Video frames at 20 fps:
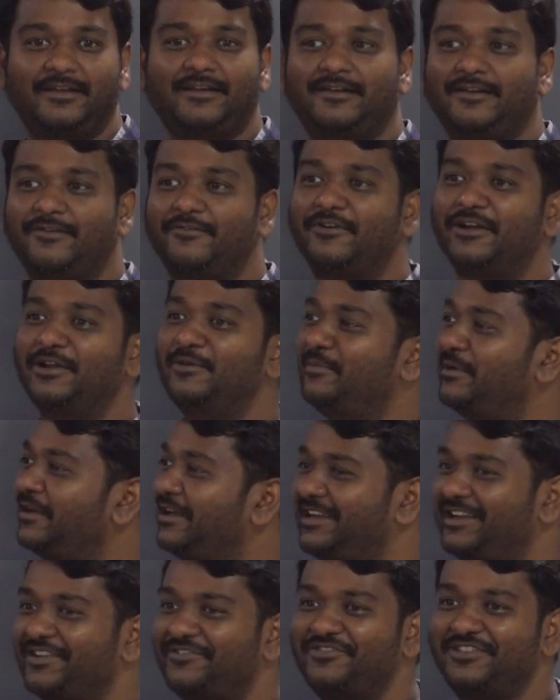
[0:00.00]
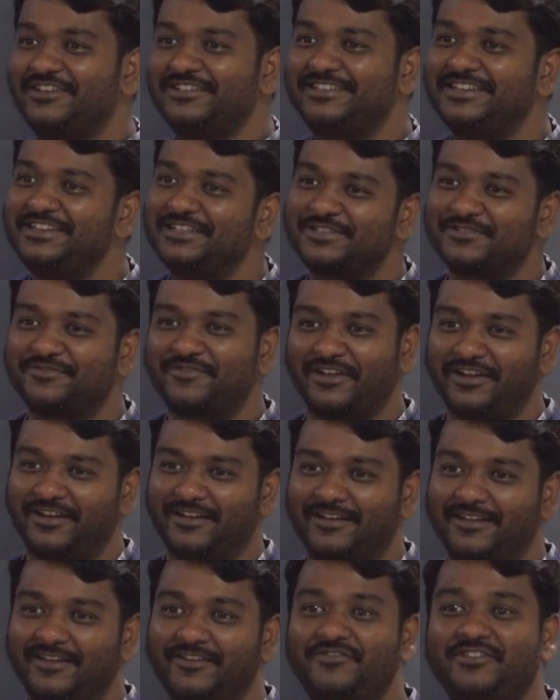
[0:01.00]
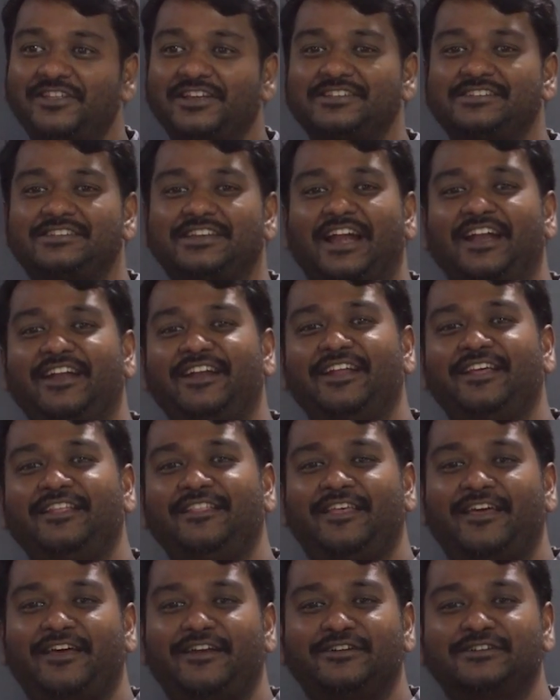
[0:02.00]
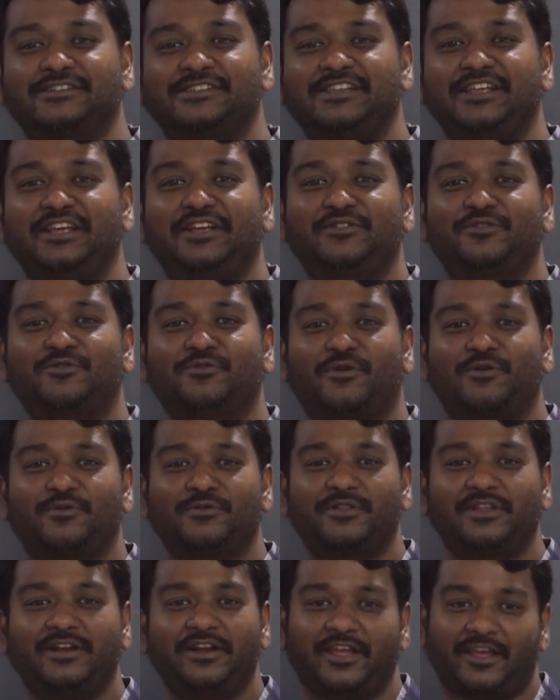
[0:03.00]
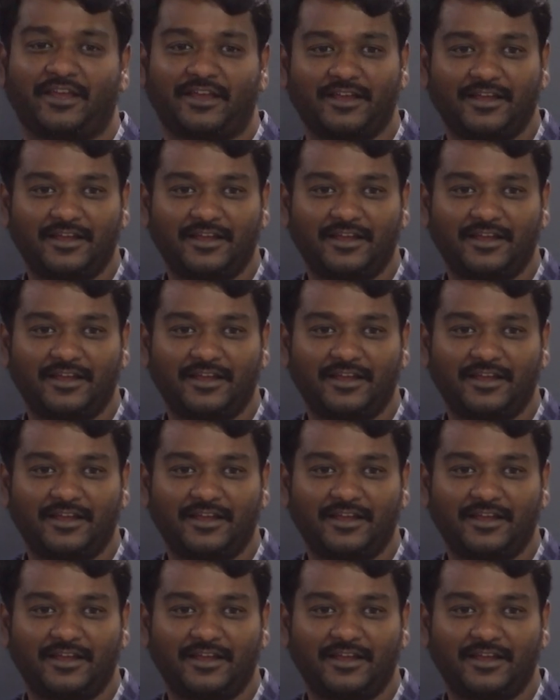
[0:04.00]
1 minute, if they see, it's fine. If they're standing there and seeing throughout the day,